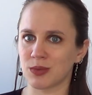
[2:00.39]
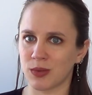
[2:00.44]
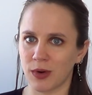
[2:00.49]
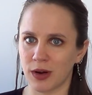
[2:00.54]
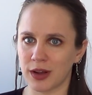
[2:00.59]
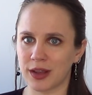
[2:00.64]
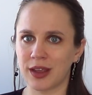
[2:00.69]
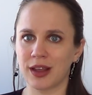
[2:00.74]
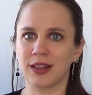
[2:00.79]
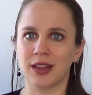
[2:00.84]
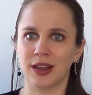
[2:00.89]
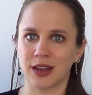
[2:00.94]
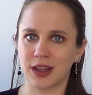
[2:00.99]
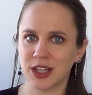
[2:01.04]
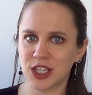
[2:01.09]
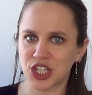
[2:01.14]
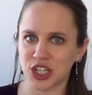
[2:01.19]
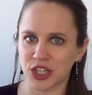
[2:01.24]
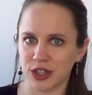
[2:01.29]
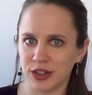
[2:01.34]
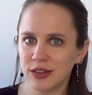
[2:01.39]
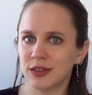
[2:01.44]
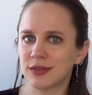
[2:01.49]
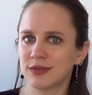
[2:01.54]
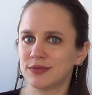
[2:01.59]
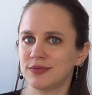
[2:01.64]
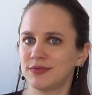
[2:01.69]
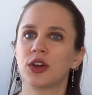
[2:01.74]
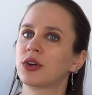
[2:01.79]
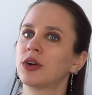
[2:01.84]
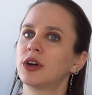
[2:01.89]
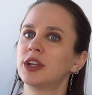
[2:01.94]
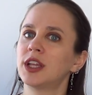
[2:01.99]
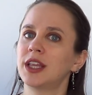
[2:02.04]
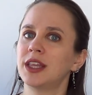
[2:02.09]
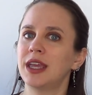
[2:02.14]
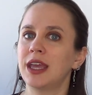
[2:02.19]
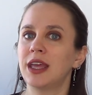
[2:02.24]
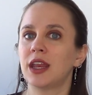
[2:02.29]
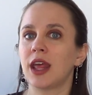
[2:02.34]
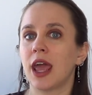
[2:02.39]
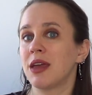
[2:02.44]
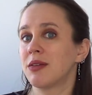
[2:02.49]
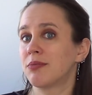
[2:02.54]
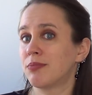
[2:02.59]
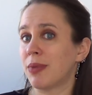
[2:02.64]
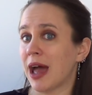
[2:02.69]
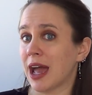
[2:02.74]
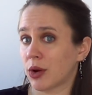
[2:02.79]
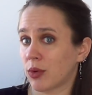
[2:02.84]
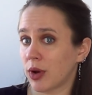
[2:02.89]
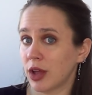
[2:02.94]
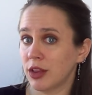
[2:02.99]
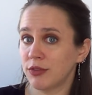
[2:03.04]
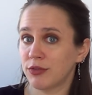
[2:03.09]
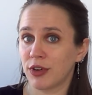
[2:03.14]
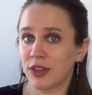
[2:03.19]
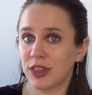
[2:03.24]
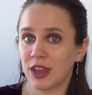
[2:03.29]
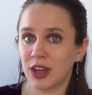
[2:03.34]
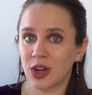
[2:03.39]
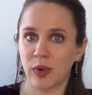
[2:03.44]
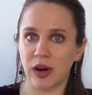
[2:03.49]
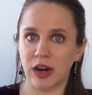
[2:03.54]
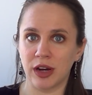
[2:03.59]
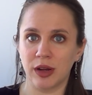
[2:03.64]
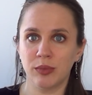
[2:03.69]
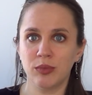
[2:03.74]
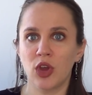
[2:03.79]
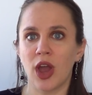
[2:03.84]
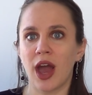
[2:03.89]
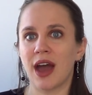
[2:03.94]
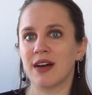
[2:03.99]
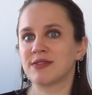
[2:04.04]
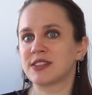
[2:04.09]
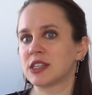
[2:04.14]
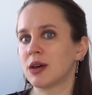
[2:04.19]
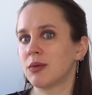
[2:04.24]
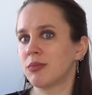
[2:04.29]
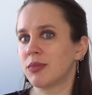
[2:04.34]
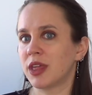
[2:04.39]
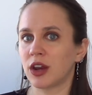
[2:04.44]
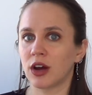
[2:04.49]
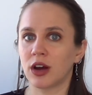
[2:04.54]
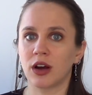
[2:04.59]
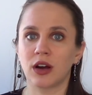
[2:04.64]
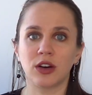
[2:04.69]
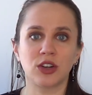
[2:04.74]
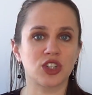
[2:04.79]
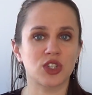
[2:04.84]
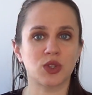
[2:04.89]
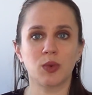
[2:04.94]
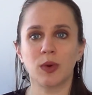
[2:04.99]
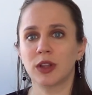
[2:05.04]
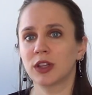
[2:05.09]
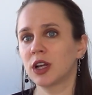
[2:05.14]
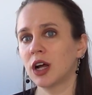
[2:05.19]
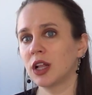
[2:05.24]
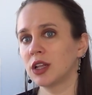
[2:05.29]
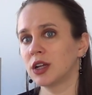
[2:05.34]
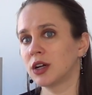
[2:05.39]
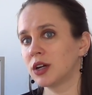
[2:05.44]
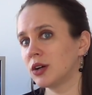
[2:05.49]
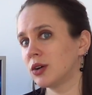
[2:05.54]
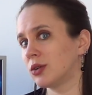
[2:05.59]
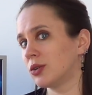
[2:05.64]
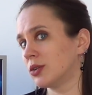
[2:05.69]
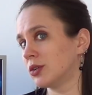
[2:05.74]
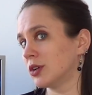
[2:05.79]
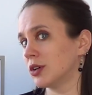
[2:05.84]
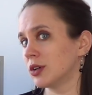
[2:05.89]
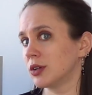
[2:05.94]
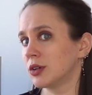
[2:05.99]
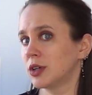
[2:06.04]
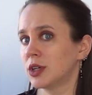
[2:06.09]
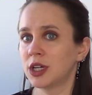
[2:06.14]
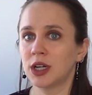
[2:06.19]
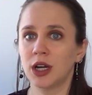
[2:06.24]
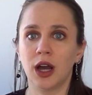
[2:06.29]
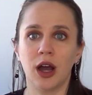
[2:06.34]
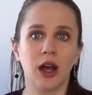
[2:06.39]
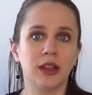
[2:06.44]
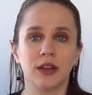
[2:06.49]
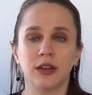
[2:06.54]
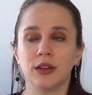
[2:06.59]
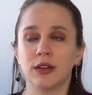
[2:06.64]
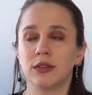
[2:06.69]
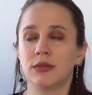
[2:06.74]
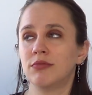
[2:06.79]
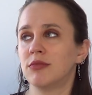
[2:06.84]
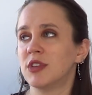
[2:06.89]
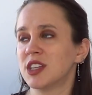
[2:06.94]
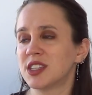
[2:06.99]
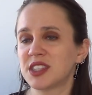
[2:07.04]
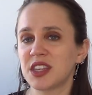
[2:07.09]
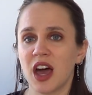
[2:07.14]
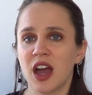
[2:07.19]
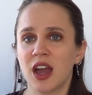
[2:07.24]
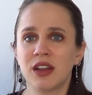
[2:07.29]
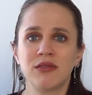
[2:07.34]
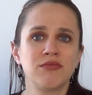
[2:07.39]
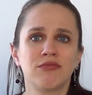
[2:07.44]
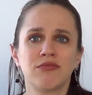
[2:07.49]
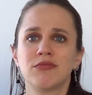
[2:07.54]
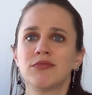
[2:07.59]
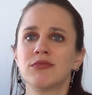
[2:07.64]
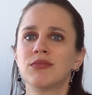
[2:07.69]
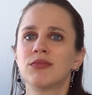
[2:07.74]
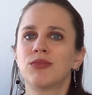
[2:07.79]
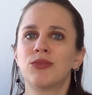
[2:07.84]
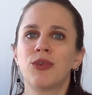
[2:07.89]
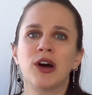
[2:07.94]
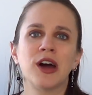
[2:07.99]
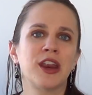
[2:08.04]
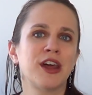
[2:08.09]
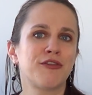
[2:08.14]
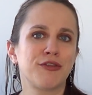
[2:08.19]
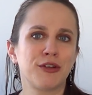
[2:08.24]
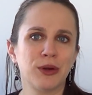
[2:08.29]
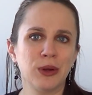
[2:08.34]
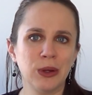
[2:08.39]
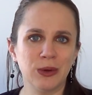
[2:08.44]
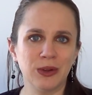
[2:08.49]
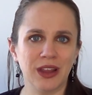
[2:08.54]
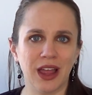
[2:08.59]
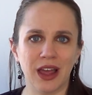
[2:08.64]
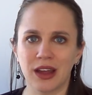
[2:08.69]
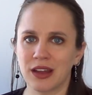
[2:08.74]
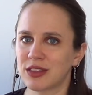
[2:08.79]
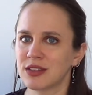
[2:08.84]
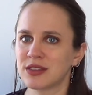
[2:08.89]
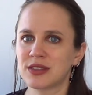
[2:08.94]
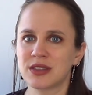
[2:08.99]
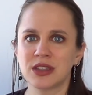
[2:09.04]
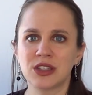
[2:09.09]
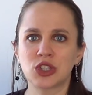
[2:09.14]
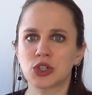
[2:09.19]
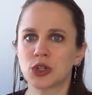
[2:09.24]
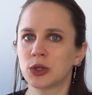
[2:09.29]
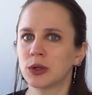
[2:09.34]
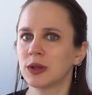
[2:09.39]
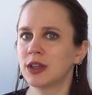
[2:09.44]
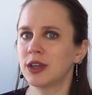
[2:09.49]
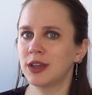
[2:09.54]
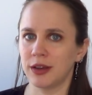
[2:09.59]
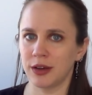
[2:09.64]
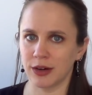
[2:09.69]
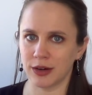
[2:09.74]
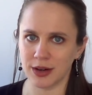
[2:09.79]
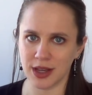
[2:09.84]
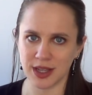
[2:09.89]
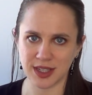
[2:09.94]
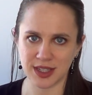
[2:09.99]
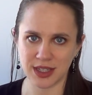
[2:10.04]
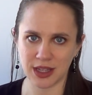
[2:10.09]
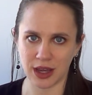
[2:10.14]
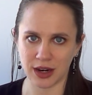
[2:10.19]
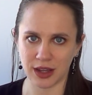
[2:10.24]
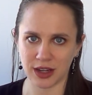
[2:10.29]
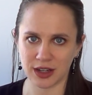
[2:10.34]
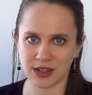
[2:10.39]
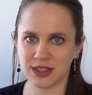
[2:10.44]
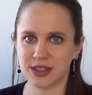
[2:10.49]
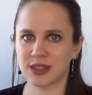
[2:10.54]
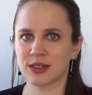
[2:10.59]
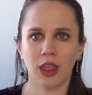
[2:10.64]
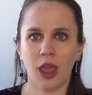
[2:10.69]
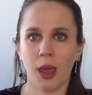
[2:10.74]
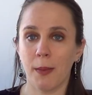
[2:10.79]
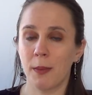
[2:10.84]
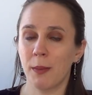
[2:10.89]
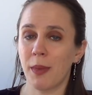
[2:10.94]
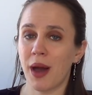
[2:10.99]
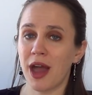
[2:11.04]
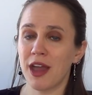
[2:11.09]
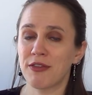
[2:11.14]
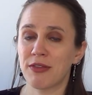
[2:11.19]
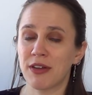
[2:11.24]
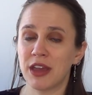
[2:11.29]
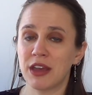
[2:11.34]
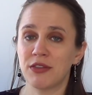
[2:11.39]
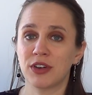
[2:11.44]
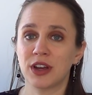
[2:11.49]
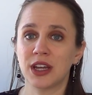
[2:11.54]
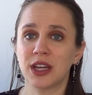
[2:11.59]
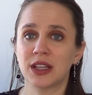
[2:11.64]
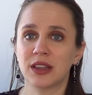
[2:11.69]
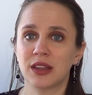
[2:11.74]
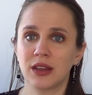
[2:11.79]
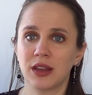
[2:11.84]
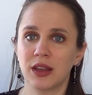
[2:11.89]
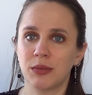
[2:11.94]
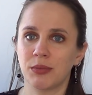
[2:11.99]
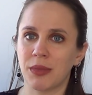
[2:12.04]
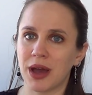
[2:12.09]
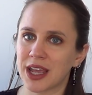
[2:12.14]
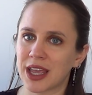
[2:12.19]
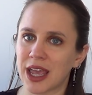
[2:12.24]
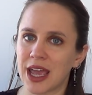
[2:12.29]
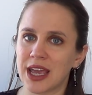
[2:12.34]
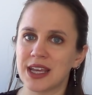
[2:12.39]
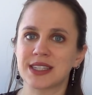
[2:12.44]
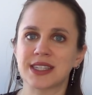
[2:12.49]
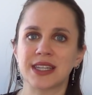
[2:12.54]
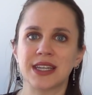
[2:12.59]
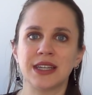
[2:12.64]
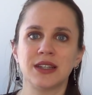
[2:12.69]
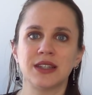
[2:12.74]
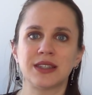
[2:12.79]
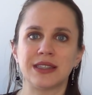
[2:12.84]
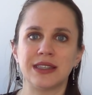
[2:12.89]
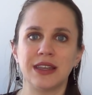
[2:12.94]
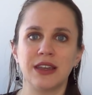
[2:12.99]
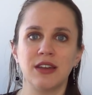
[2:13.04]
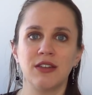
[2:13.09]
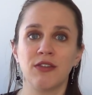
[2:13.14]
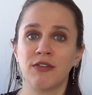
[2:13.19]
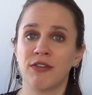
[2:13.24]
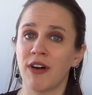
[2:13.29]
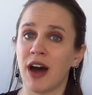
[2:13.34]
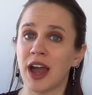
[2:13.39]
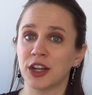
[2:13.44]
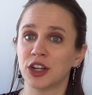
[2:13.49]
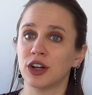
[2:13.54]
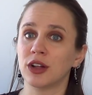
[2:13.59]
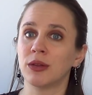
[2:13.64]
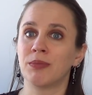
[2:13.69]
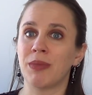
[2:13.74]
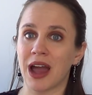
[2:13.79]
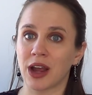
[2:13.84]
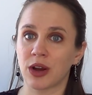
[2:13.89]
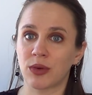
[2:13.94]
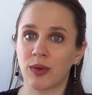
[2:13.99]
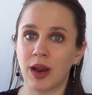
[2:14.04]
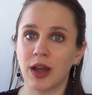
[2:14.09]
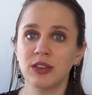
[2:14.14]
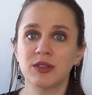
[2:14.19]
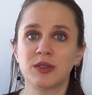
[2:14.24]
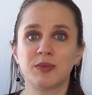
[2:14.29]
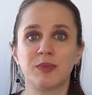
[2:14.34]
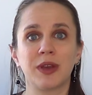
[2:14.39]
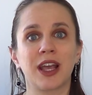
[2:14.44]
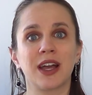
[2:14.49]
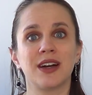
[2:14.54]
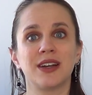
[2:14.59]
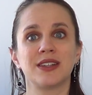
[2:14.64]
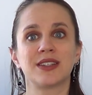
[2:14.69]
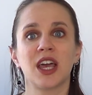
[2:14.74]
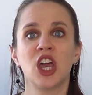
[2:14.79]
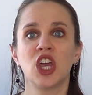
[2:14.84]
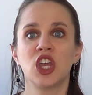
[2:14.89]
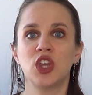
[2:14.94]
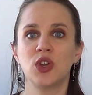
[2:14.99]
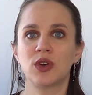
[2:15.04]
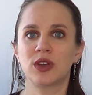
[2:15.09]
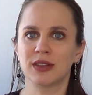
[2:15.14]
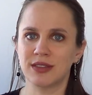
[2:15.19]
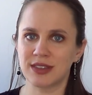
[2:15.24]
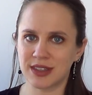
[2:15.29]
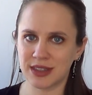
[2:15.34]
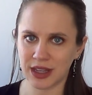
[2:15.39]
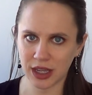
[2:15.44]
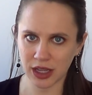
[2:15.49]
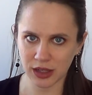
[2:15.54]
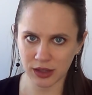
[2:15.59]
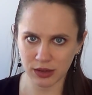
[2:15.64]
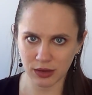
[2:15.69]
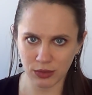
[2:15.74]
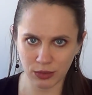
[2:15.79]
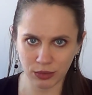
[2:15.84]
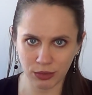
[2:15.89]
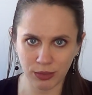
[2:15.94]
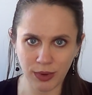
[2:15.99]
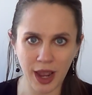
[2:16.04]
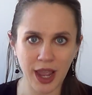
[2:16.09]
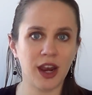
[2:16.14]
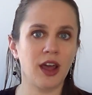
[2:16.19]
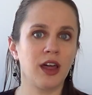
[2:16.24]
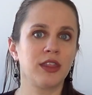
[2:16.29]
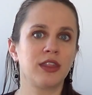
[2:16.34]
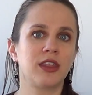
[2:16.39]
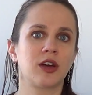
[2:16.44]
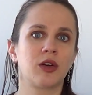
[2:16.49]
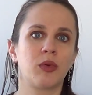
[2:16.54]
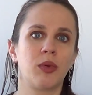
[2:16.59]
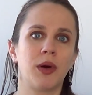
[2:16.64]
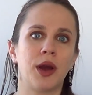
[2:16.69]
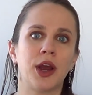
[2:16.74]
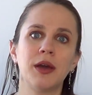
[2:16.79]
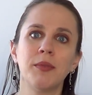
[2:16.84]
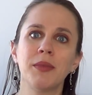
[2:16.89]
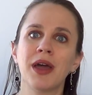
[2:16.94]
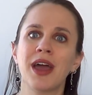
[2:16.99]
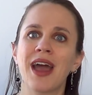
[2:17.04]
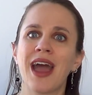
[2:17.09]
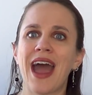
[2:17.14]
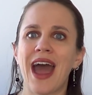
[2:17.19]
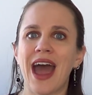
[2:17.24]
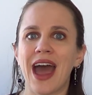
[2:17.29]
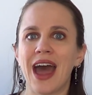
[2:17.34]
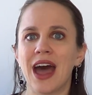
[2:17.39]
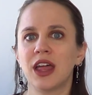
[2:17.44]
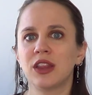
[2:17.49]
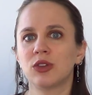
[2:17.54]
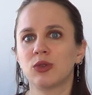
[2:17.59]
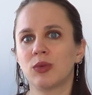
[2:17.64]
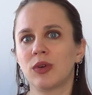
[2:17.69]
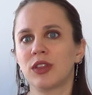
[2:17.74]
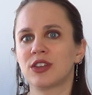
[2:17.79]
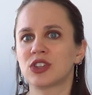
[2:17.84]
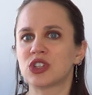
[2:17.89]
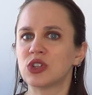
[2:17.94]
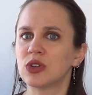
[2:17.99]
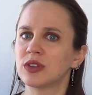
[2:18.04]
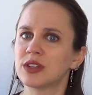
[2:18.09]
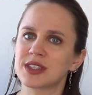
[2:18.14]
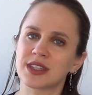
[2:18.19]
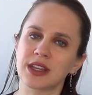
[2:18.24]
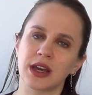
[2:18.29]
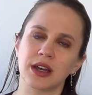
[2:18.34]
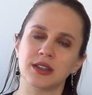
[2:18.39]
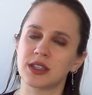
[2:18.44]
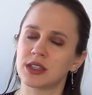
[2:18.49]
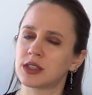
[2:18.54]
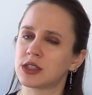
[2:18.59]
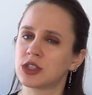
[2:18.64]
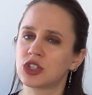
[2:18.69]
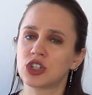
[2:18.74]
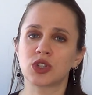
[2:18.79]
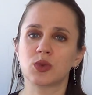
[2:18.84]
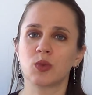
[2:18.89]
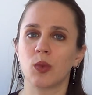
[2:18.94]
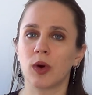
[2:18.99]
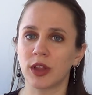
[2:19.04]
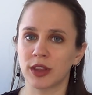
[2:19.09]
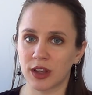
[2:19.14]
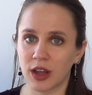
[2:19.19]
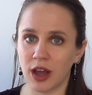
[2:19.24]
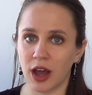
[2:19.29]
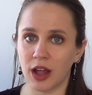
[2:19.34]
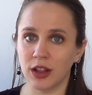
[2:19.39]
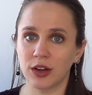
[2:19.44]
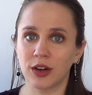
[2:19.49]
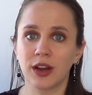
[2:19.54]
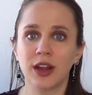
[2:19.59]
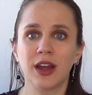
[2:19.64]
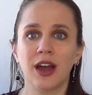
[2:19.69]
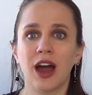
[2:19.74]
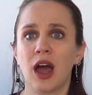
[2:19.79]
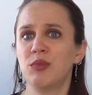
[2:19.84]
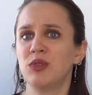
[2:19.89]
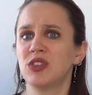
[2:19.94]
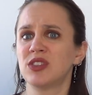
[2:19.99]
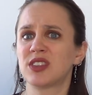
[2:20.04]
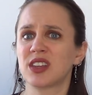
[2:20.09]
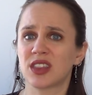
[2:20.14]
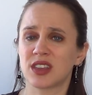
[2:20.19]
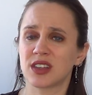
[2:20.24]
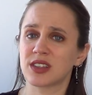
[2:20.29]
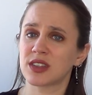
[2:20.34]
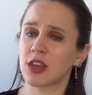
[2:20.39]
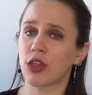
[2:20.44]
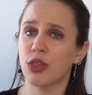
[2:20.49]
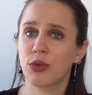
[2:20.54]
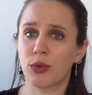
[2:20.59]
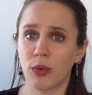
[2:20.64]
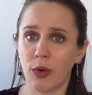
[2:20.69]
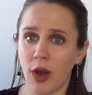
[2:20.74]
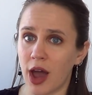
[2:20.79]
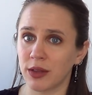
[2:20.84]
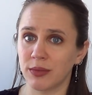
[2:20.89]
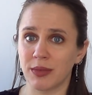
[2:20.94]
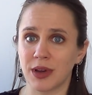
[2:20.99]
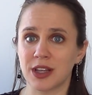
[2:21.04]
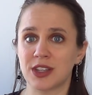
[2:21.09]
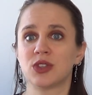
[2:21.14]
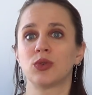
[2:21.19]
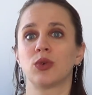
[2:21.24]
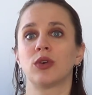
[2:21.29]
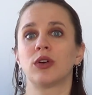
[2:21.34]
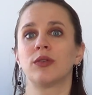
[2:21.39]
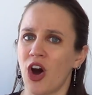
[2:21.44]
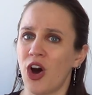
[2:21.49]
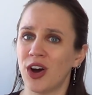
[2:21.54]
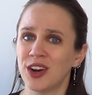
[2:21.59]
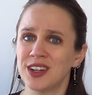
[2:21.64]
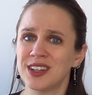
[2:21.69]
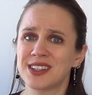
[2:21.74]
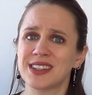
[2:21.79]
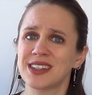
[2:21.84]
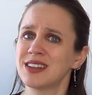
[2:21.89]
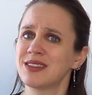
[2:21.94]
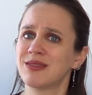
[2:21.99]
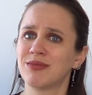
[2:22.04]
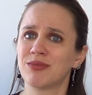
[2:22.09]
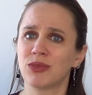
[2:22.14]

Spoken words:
working like it should. You're going to need a background for the aquarium. You have some that are just one color or a little design, whatever you like. This is truly your aesthetics. My favorite, in my case, is the vinyl backgrounds because you can stick it right on the aquarium and, well, there's no designs, it's just one color. I'm using this throughout my store. Honestly,